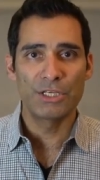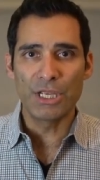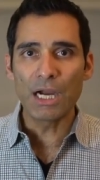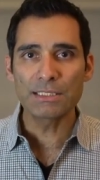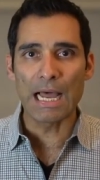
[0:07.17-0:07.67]

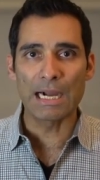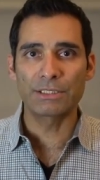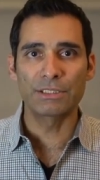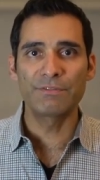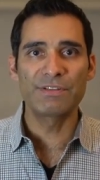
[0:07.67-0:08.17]
young
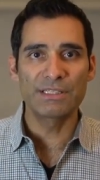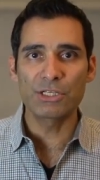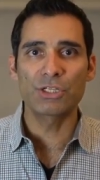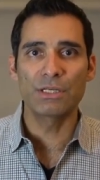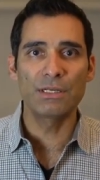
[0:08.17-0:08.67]
doctor,
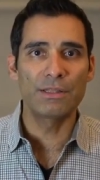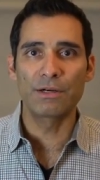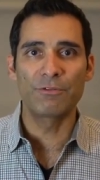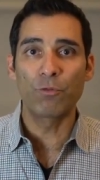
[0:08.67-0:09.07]
physician in their